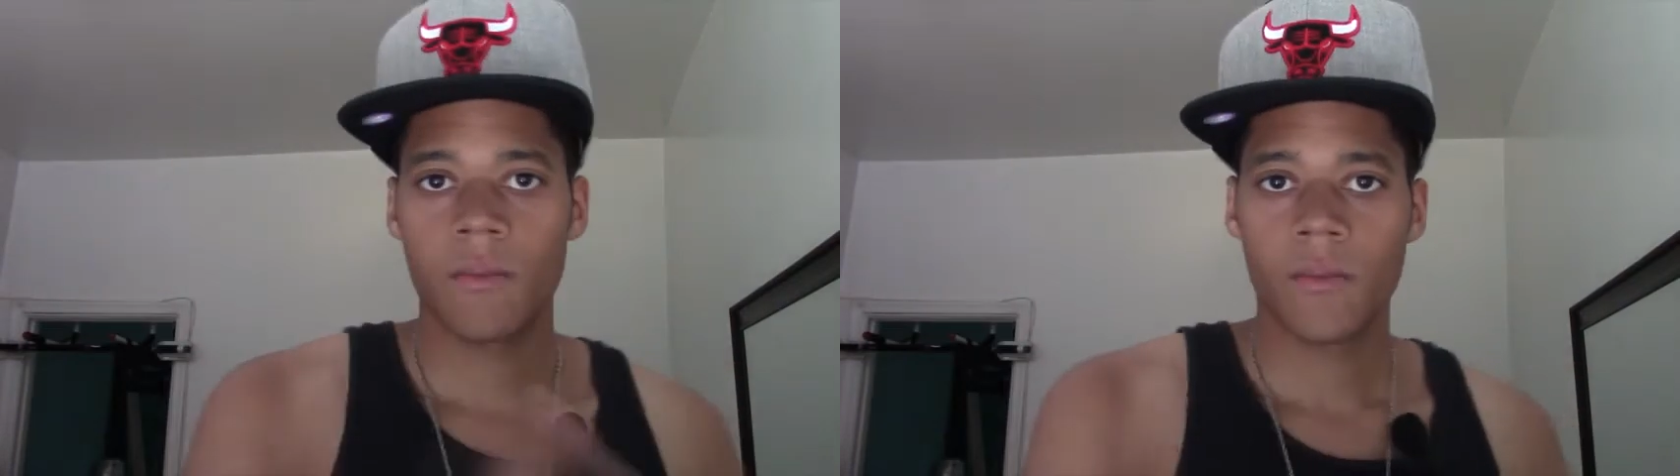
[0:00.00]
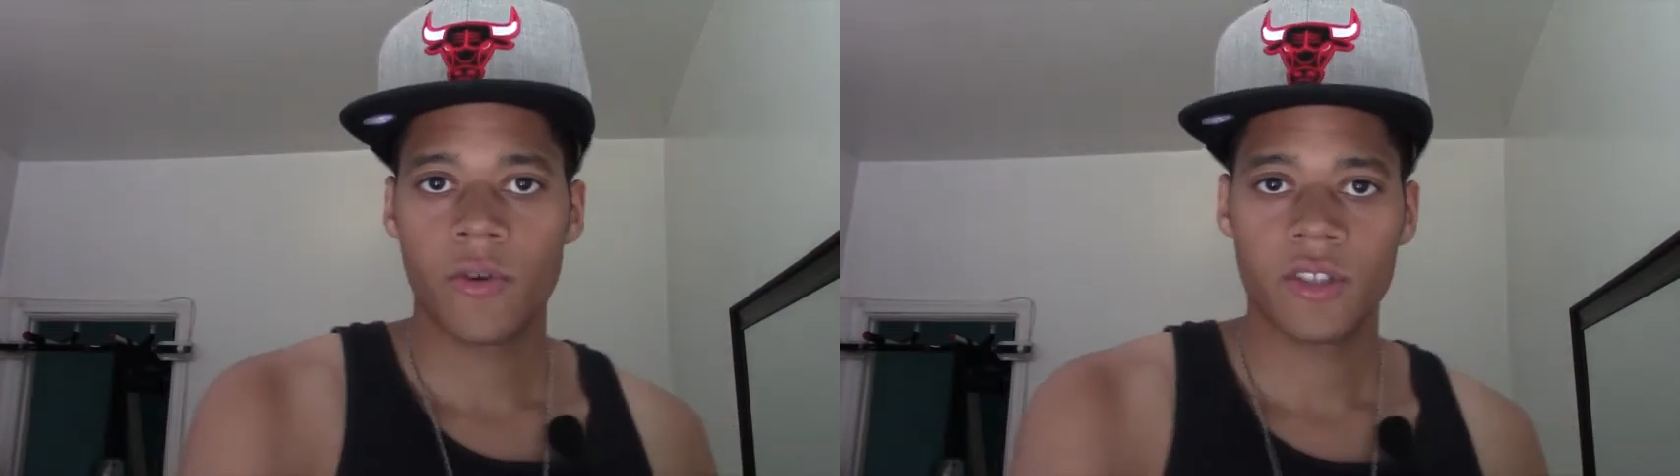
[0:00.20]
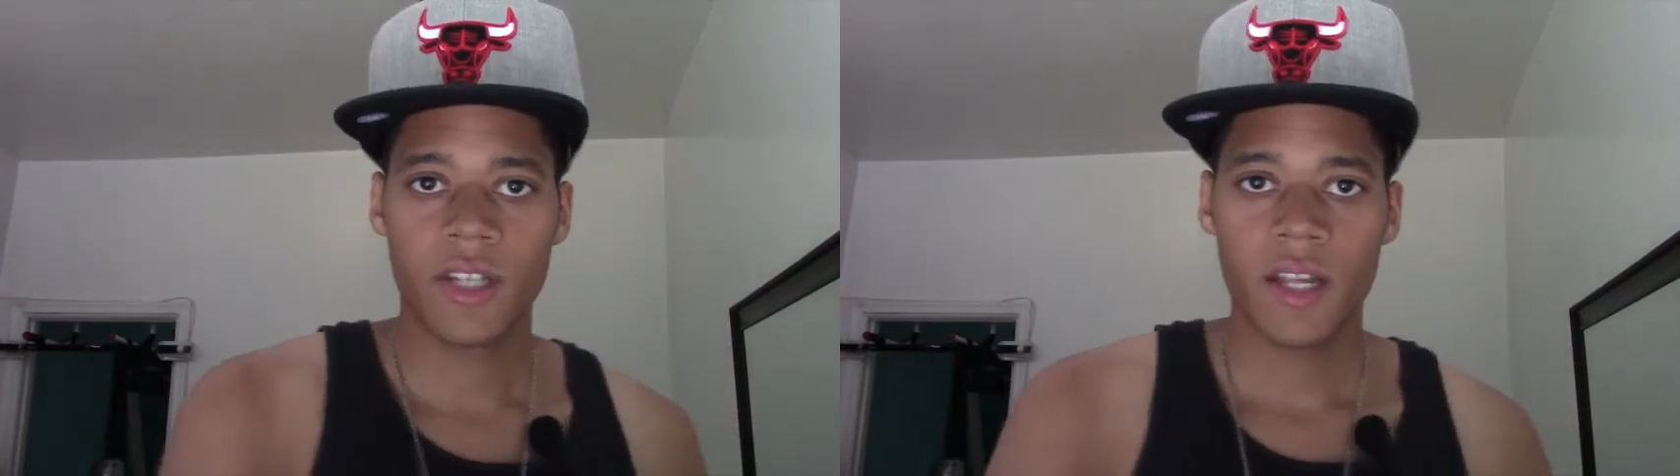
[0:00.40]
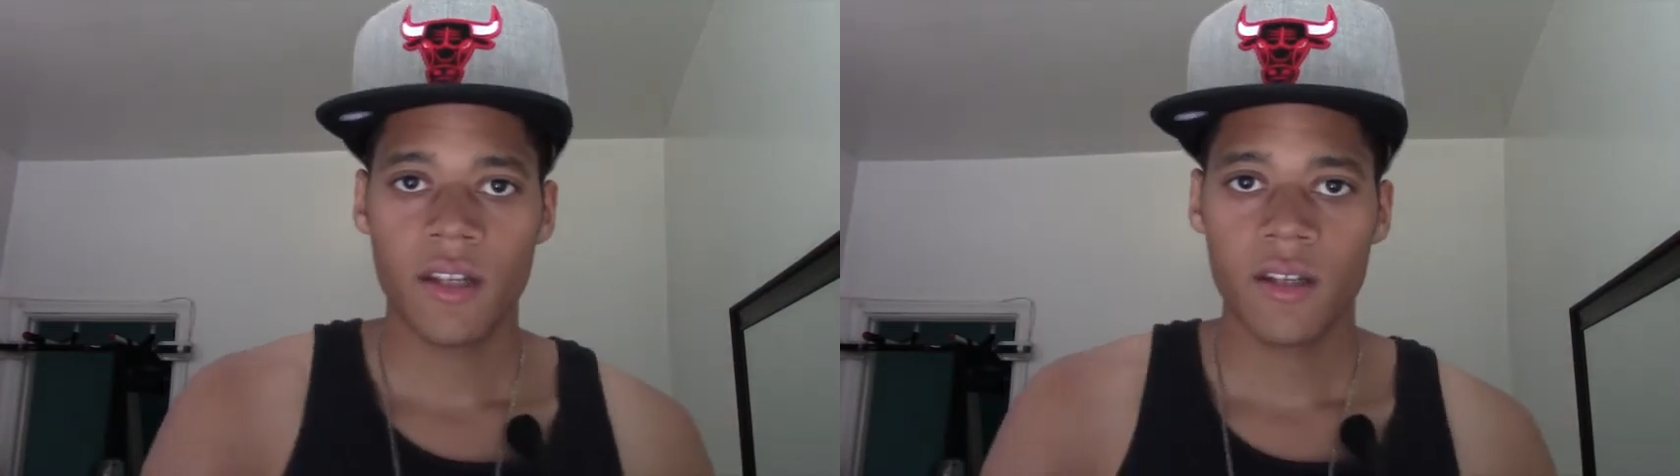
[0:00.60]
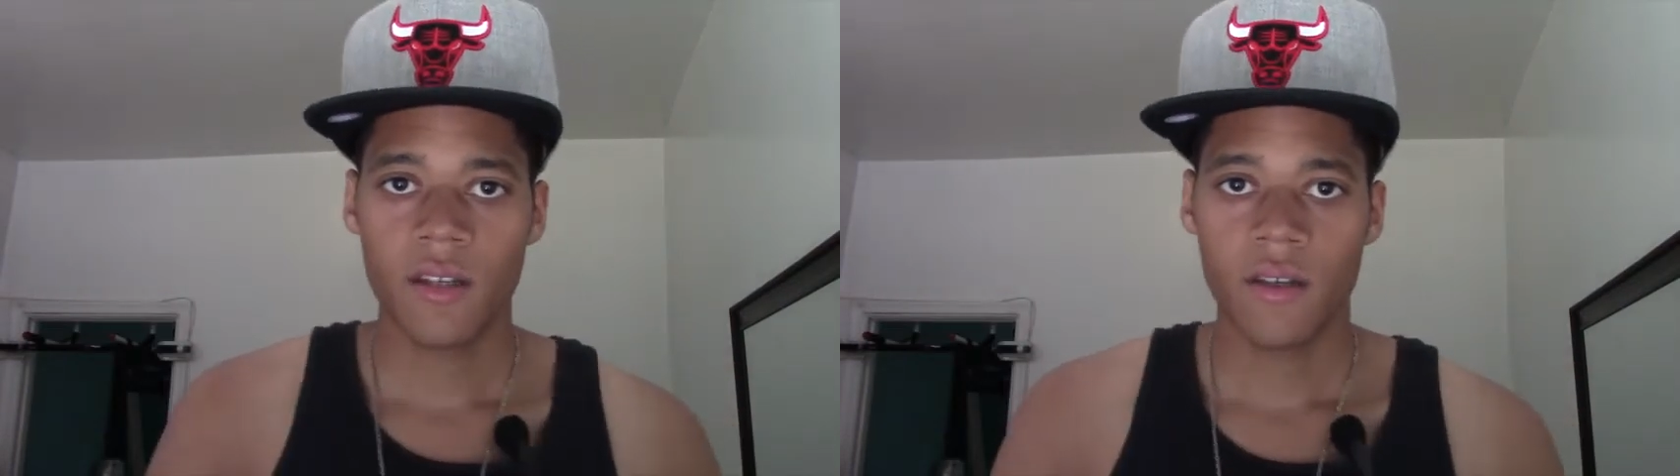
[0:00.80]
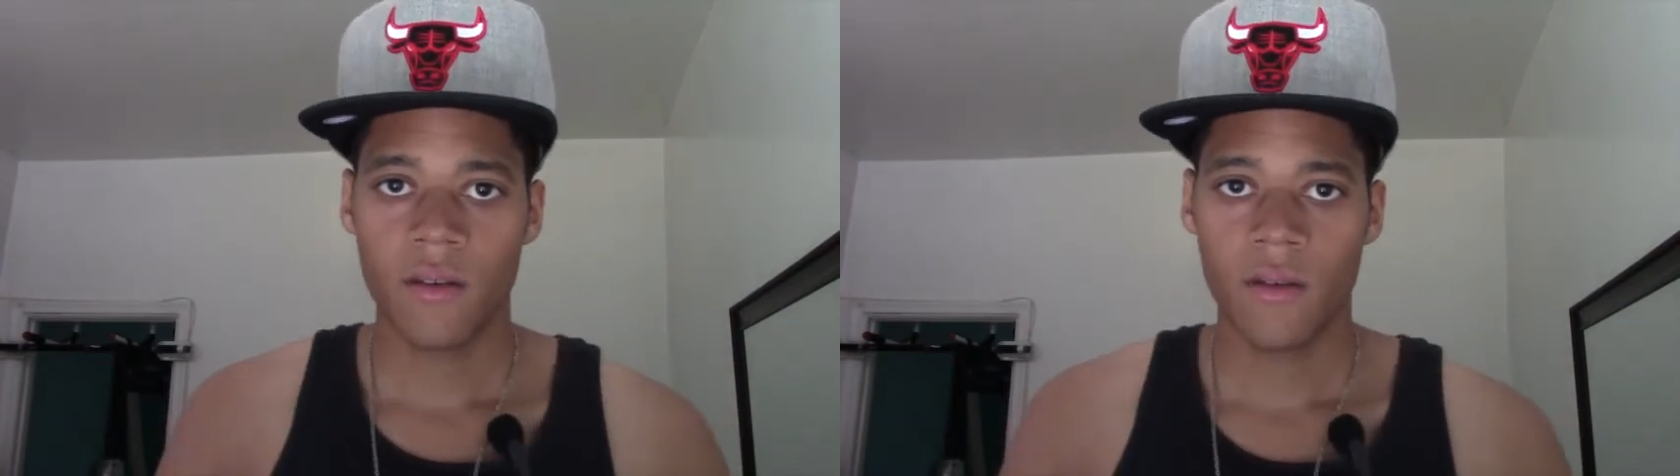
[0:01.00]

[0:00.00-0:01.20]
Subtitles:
personality,